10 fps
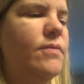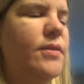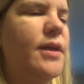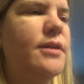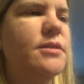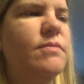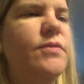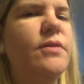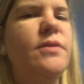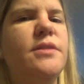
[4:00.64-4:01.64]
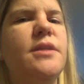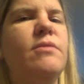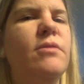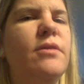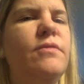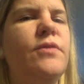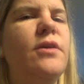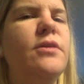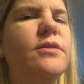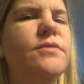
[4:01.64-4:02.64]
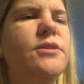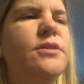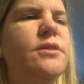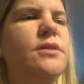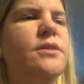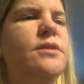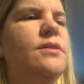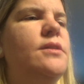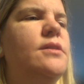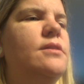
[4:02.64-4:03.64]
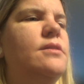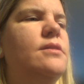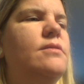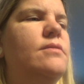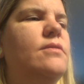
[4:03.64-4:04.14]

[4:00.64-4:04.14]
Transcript: they had some villains that were involved in